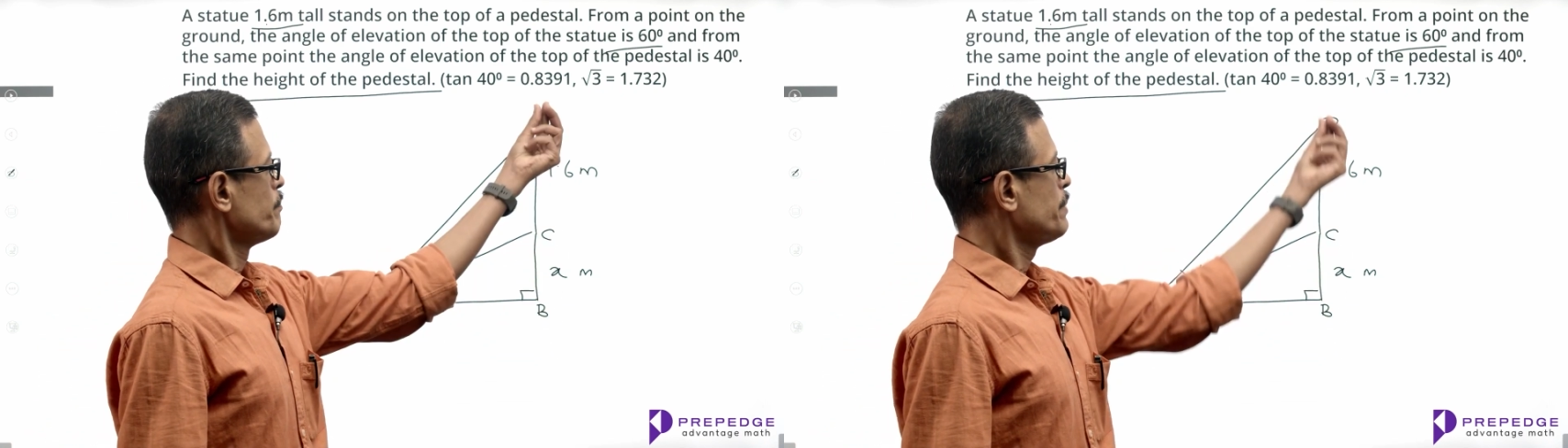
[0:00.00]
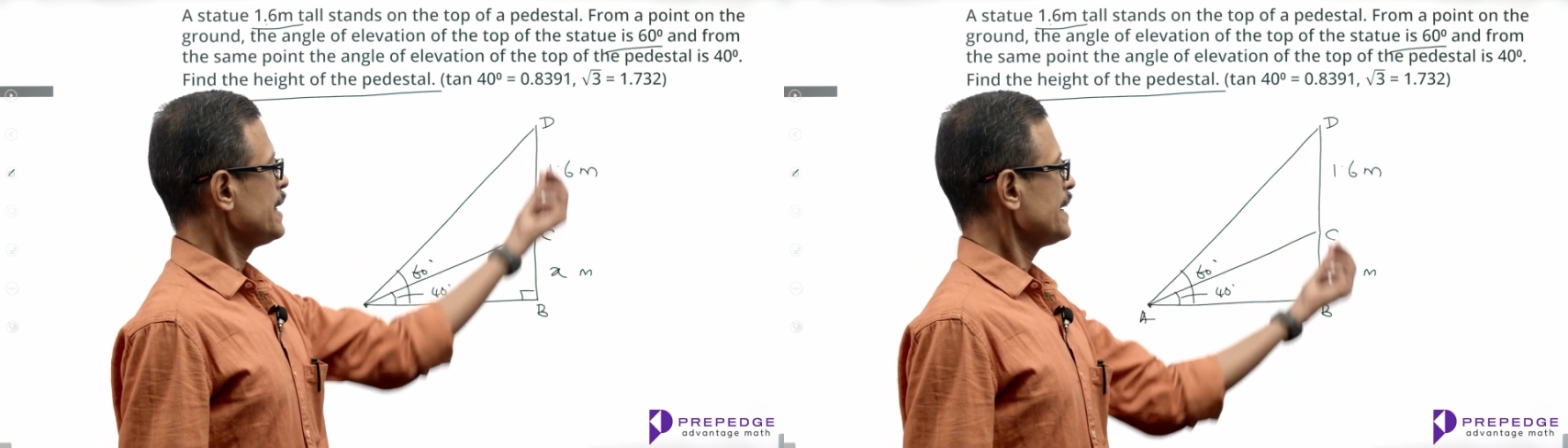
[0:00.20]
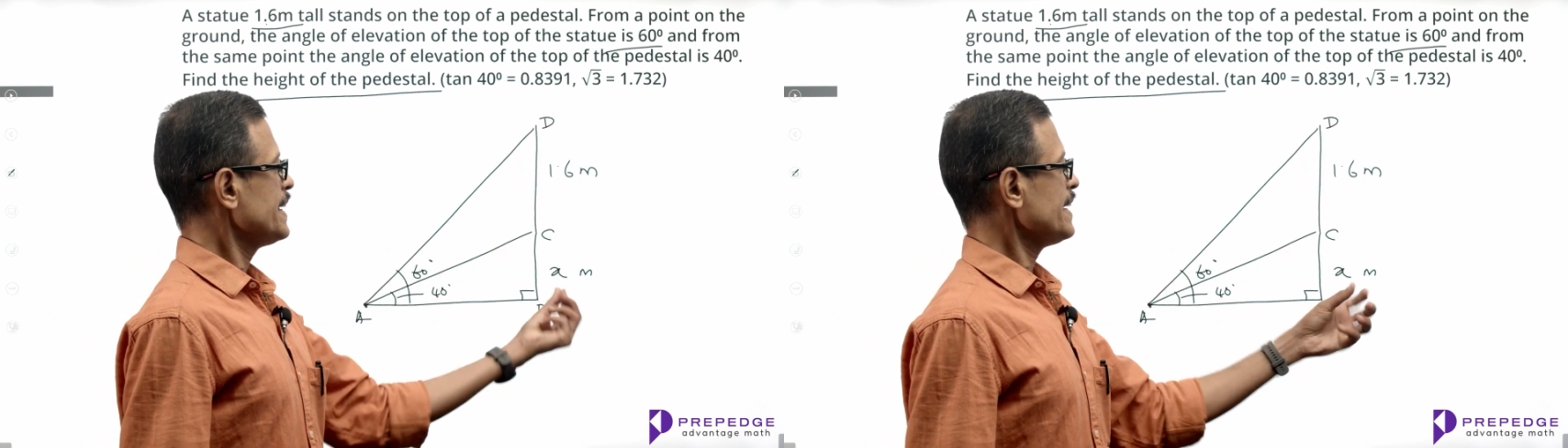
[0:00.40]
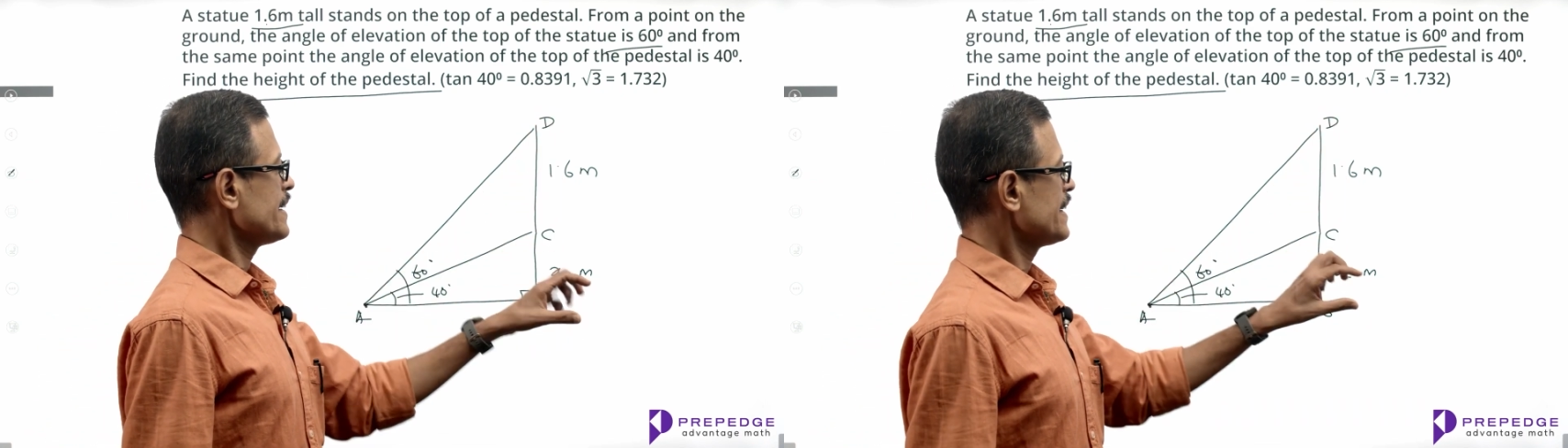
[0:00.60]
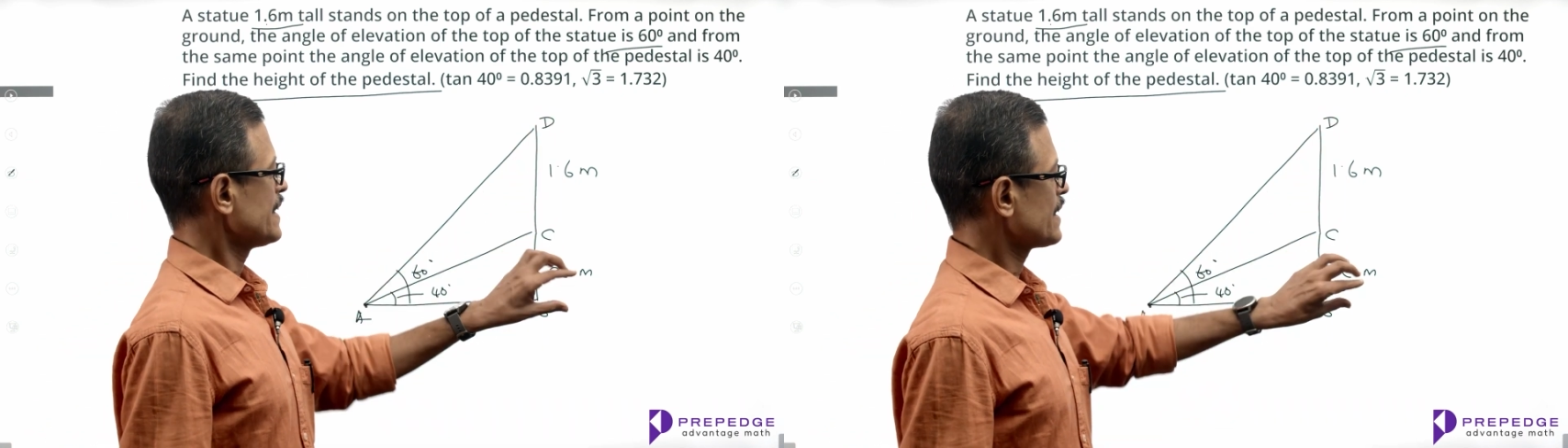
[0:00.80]
BD
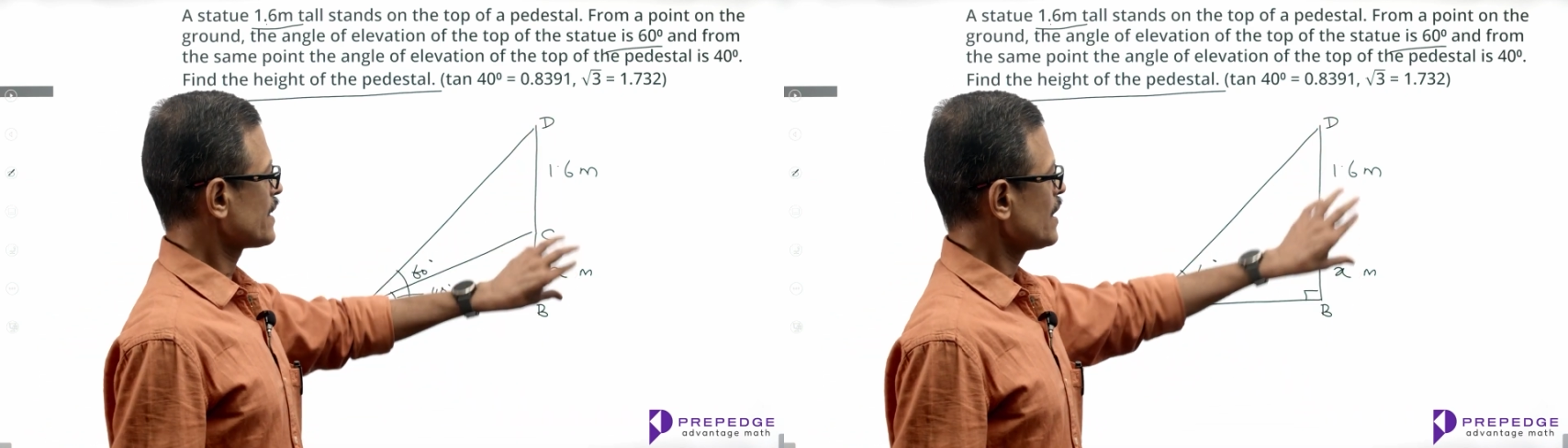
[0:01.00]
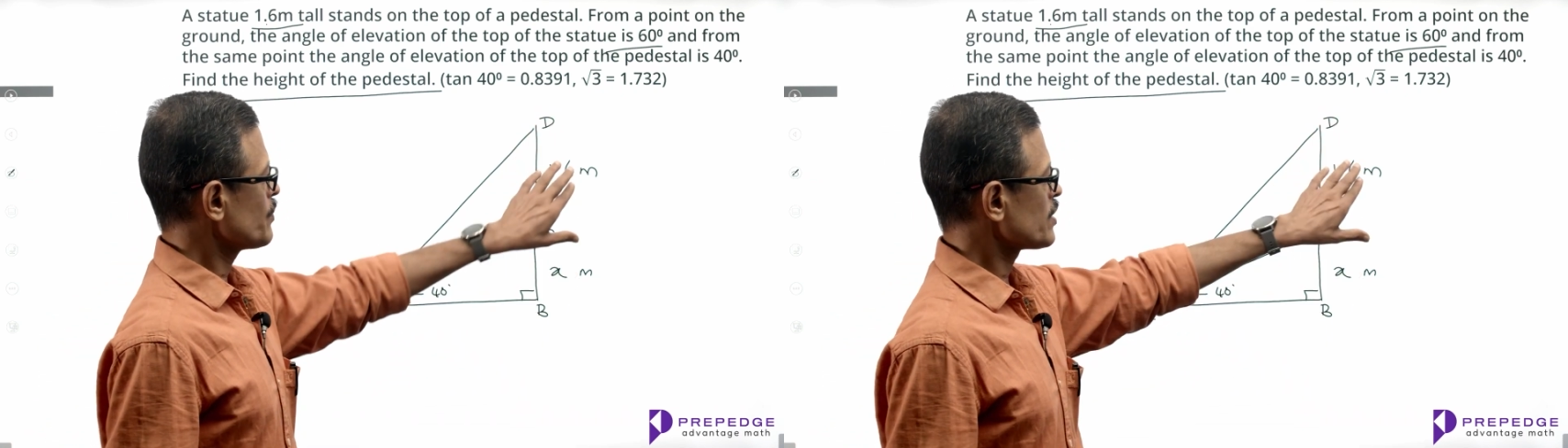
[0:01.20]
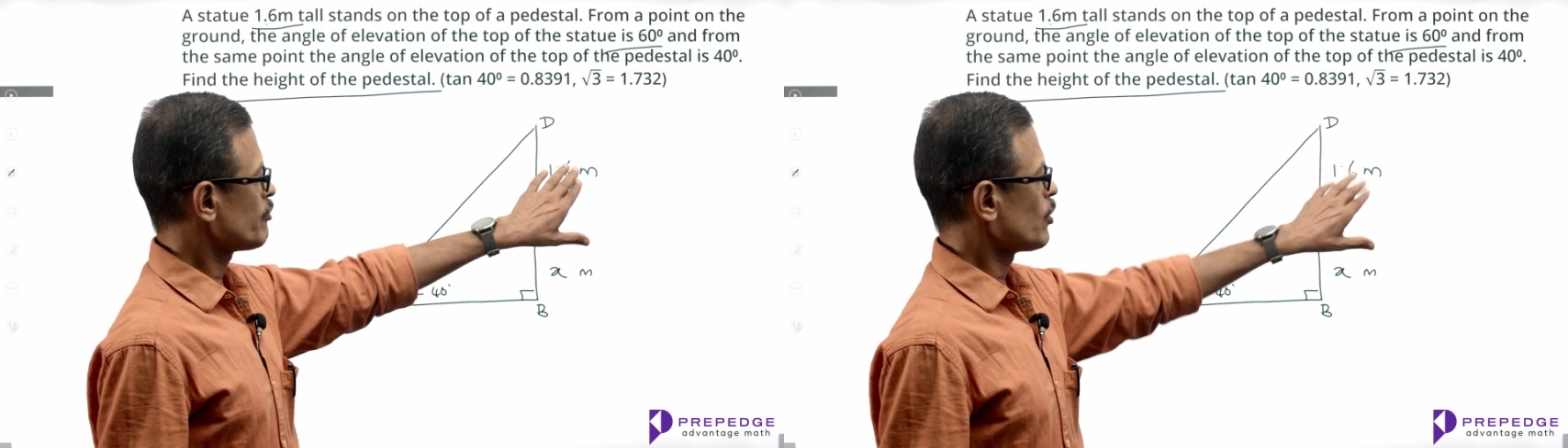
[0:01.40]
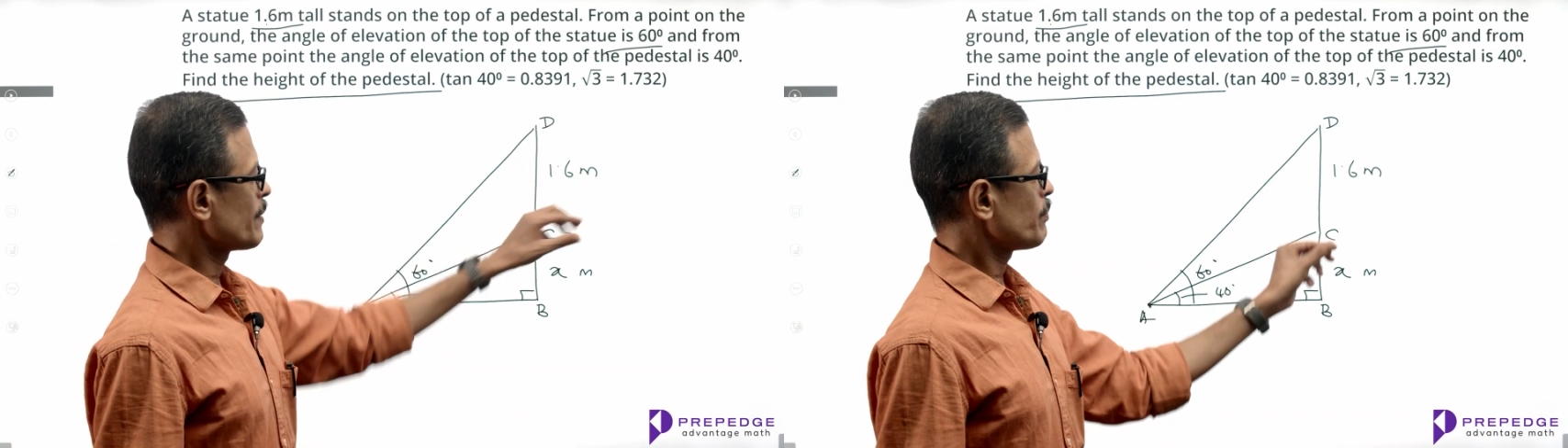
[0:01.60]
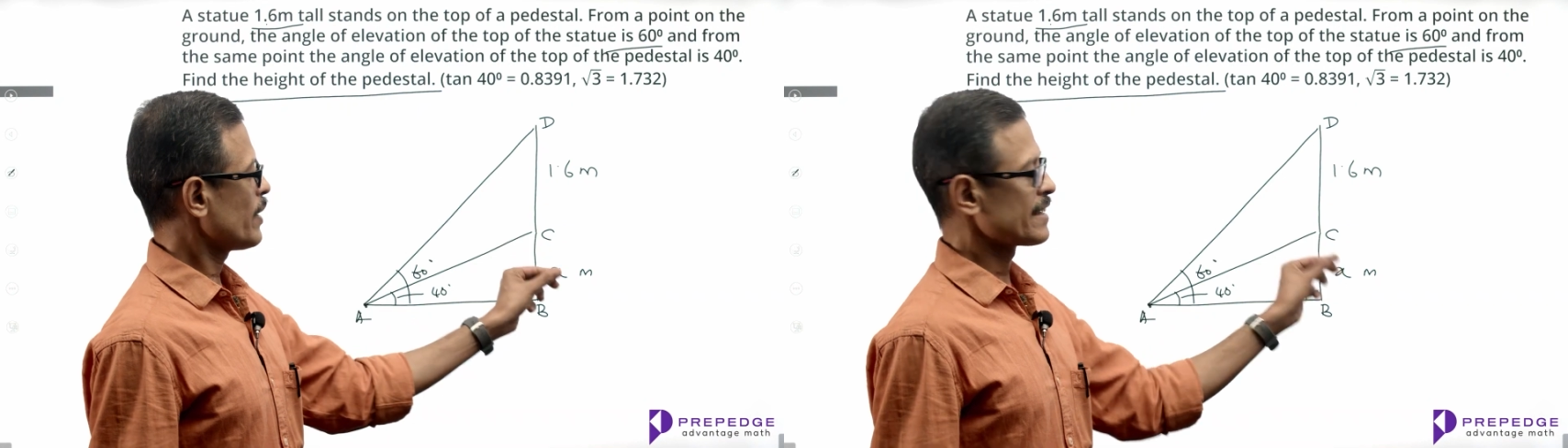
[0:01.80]
in terms of
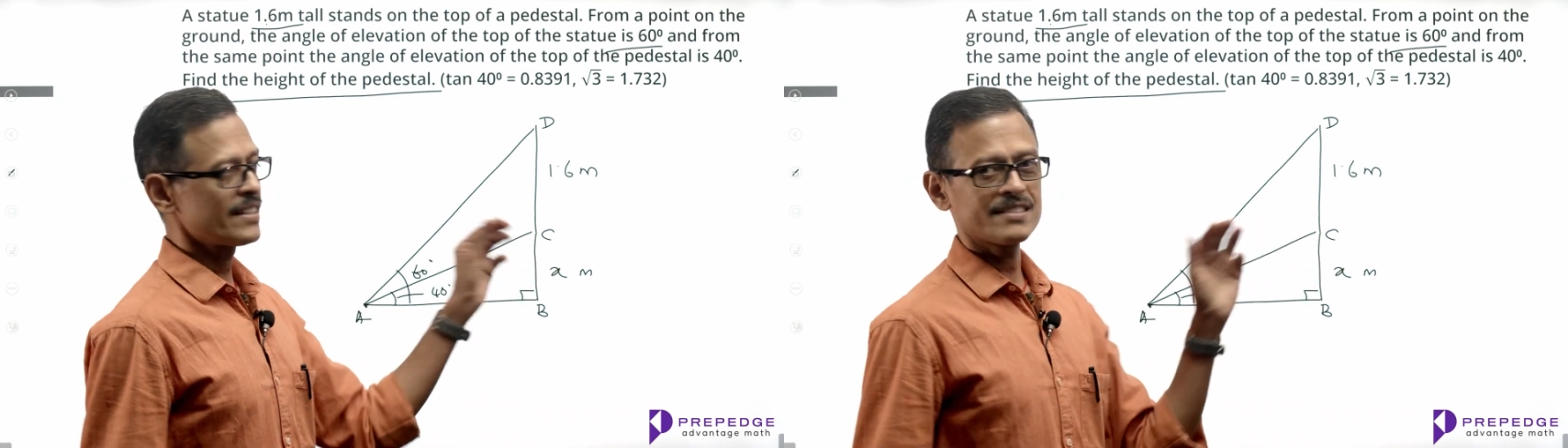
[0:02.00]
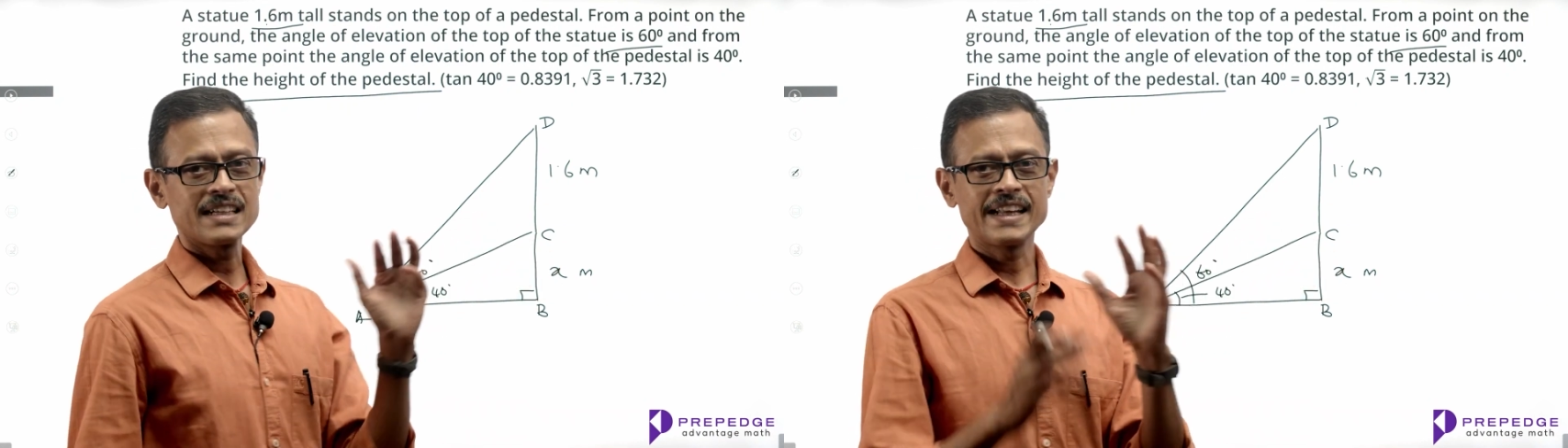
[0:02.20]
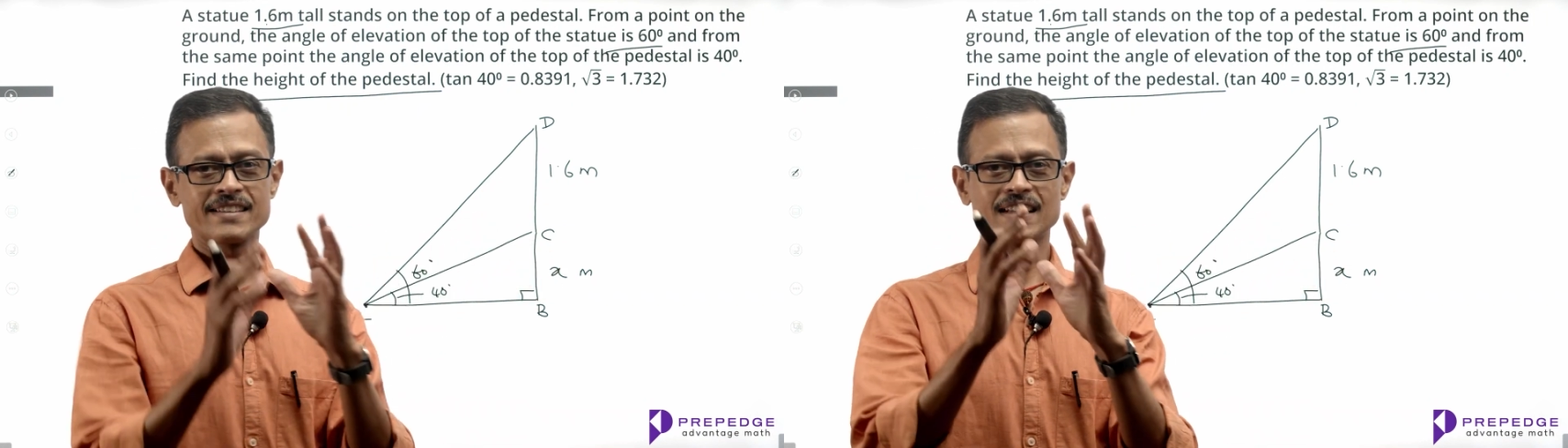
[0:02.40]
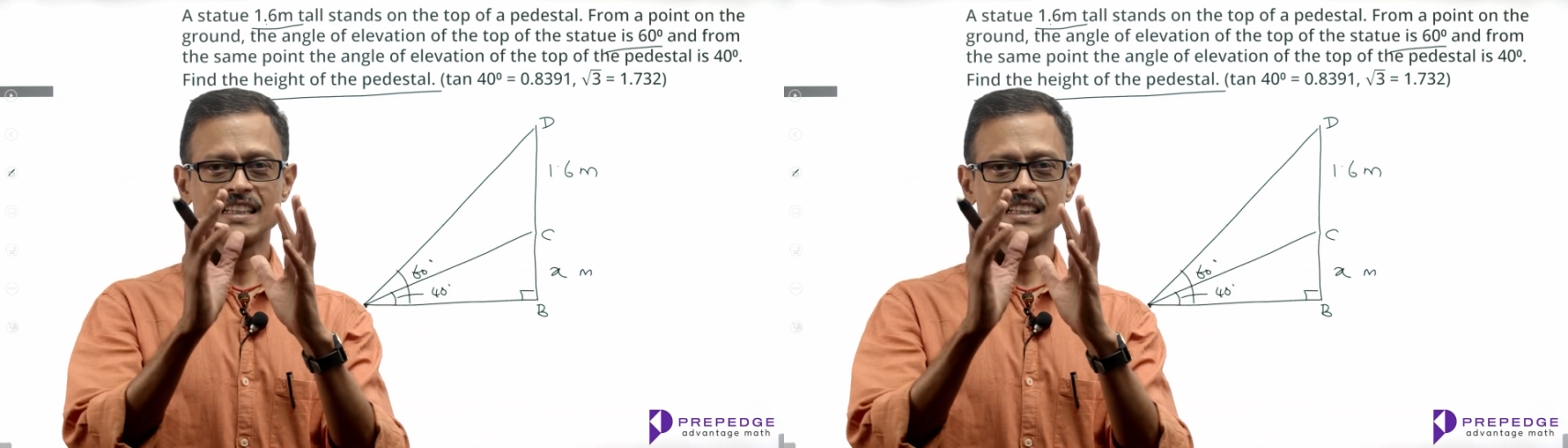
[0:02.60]
1.6 and x